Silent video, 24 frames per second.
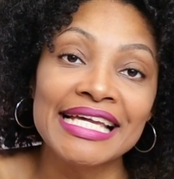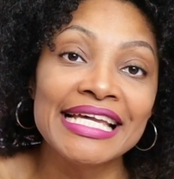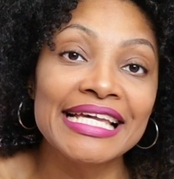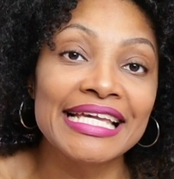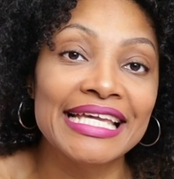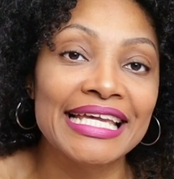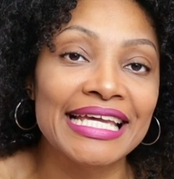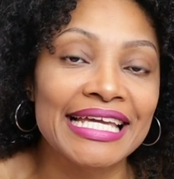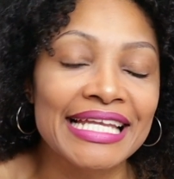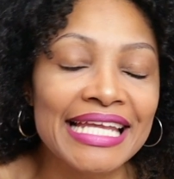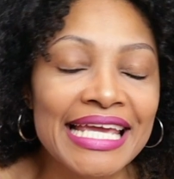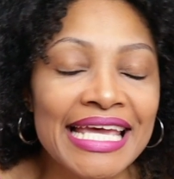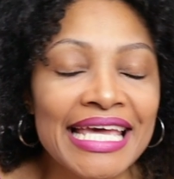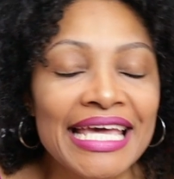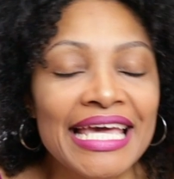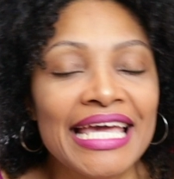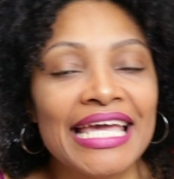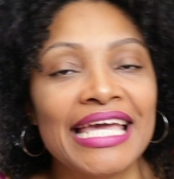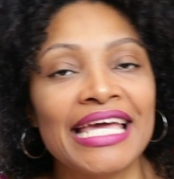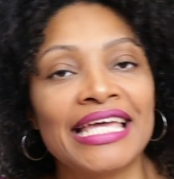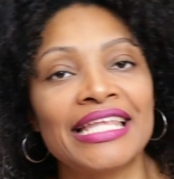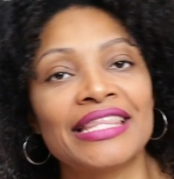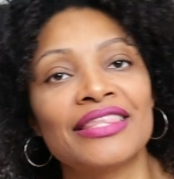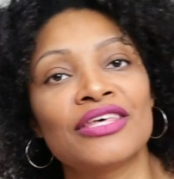link it
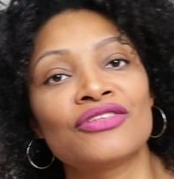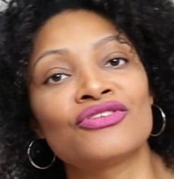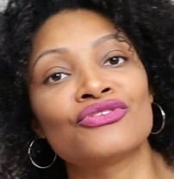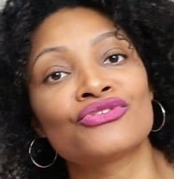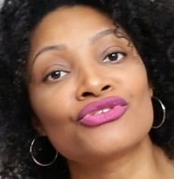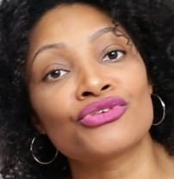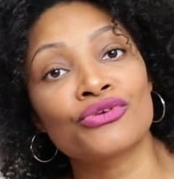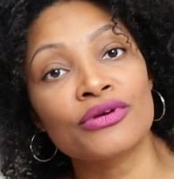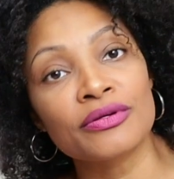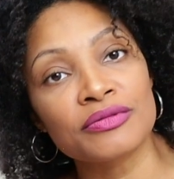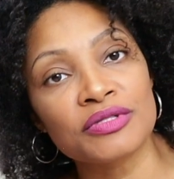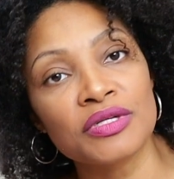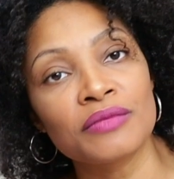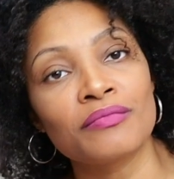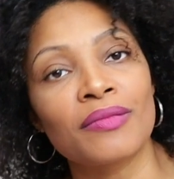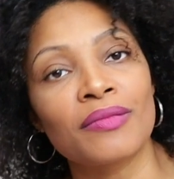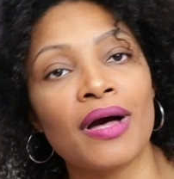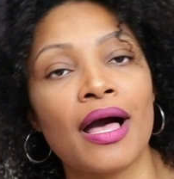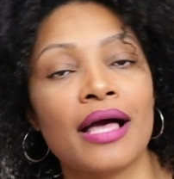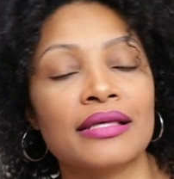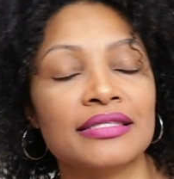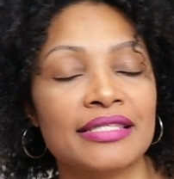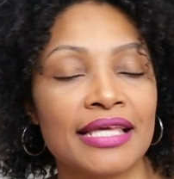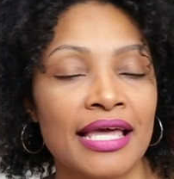in the description
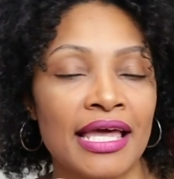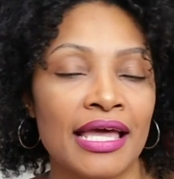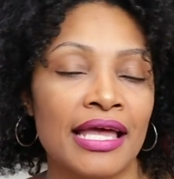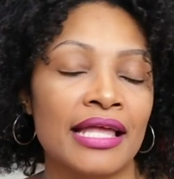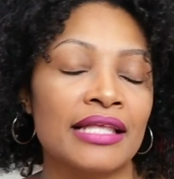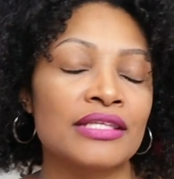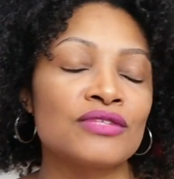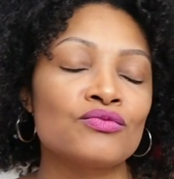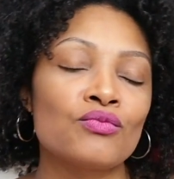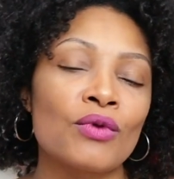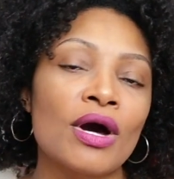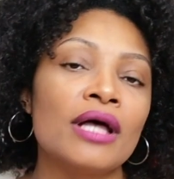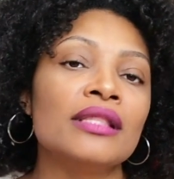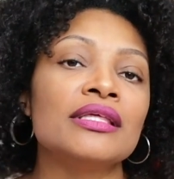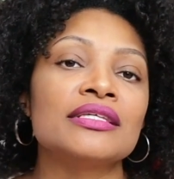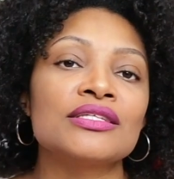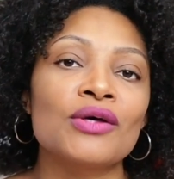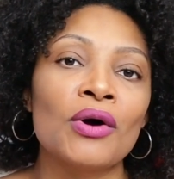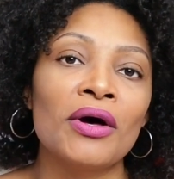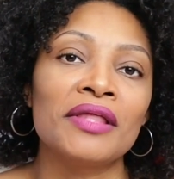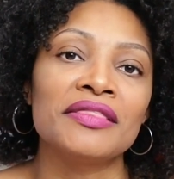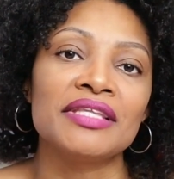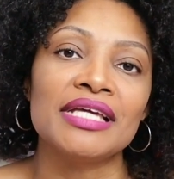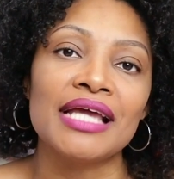box and as well as
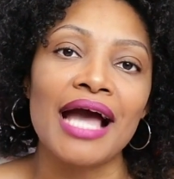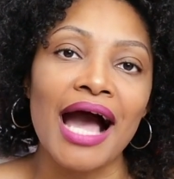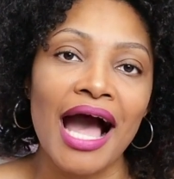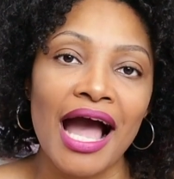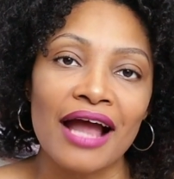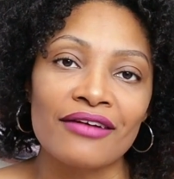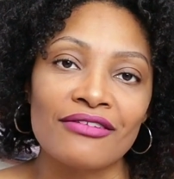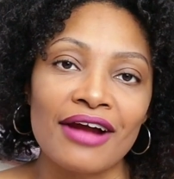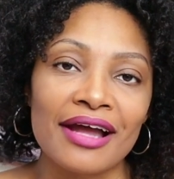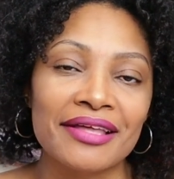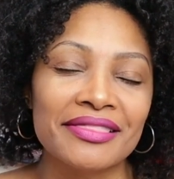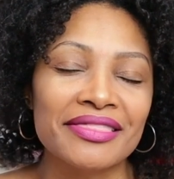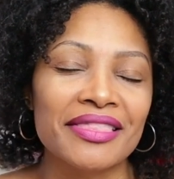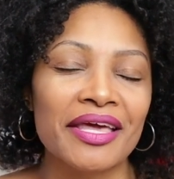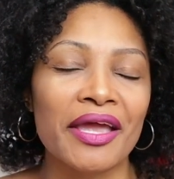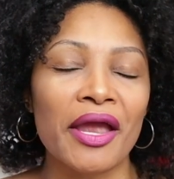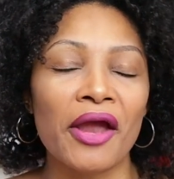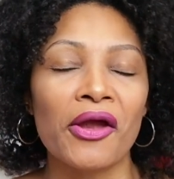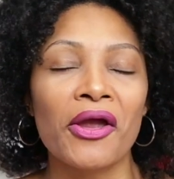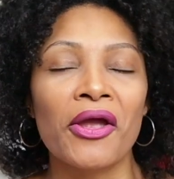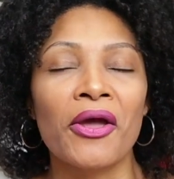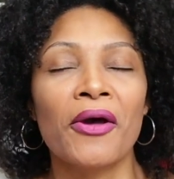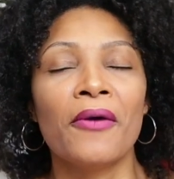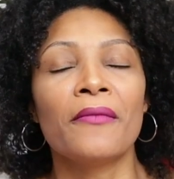on the eye right
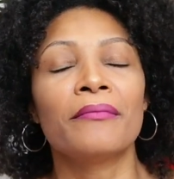there.